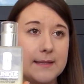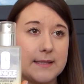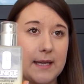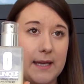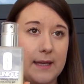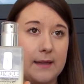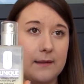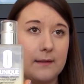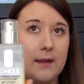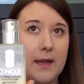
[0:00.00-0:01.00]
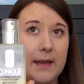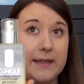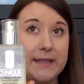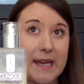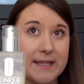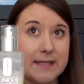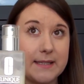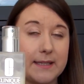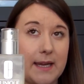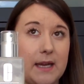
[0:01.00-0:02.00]
till
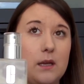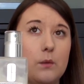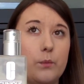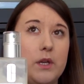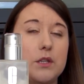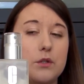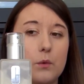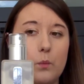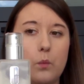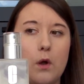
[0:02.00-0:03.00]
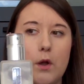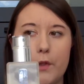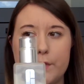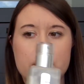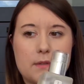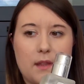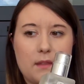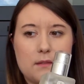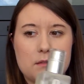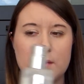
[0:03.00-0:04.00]
yesterday, which was
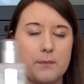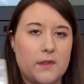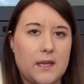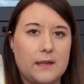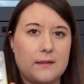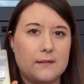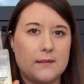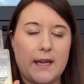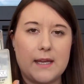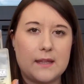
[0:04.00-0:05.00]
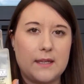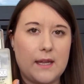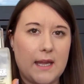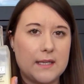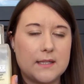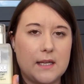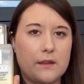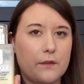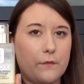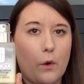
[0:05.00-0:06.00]
something like the
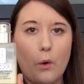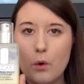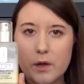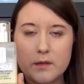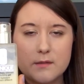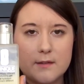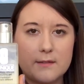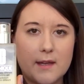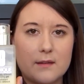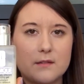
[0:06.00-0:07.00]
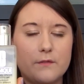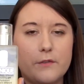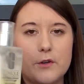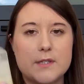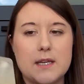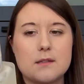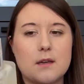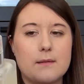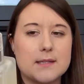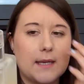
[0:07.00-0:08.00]
18th of August 2014.
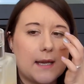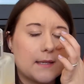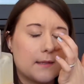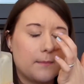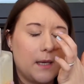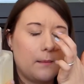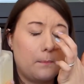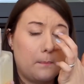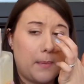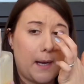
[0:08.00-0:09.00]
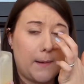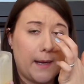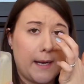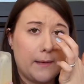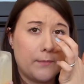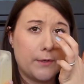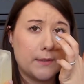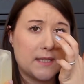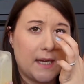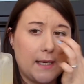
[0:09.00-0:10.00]
So it's lasted me about 8
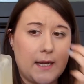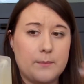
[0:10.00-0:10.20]
months, which